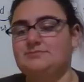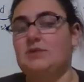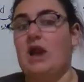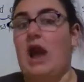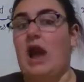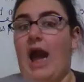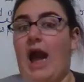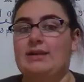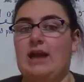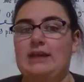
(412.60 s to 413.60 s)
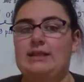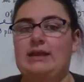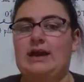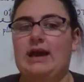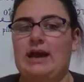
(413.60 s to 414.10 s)
highly, highly,
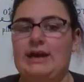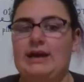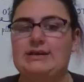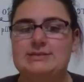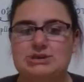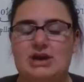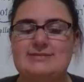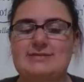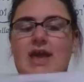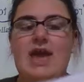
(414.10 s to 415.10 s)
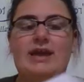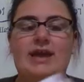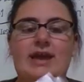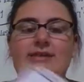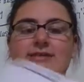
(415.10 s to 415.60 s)
highly suggest,
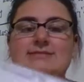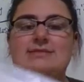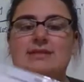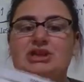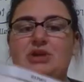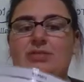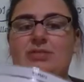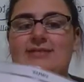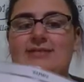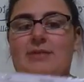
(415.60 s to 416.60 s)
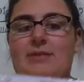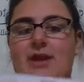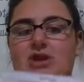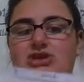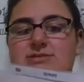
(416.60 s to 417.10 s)
getting these clear plastic
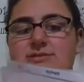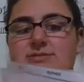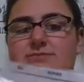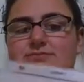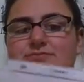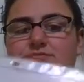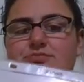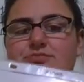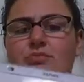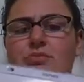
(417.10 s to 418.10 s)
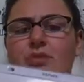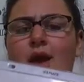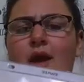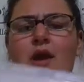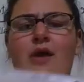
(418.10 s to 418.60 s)
pages
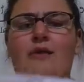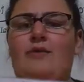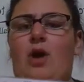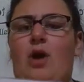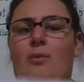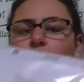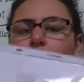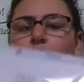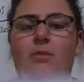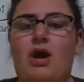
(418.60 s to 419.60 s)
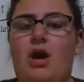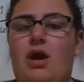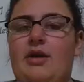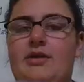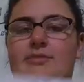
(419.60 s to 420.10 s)
from
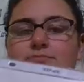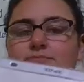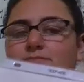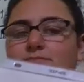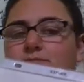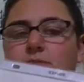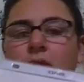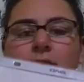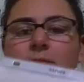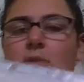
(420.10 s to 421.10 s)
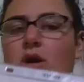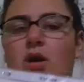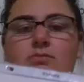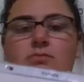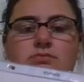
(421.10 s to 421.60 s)
Walmart,
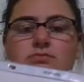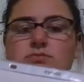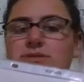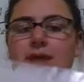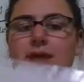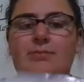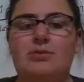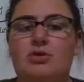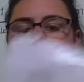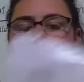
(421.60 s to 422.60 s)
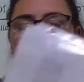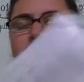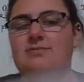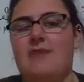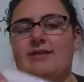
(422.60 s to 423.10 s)
Kmart, Staples, Office
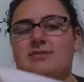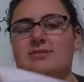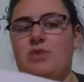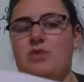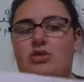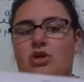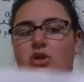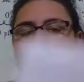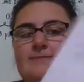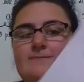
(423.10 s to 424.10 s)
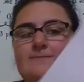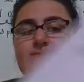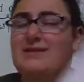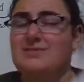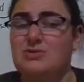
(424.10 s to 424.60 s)
Max, wherever you go to get like school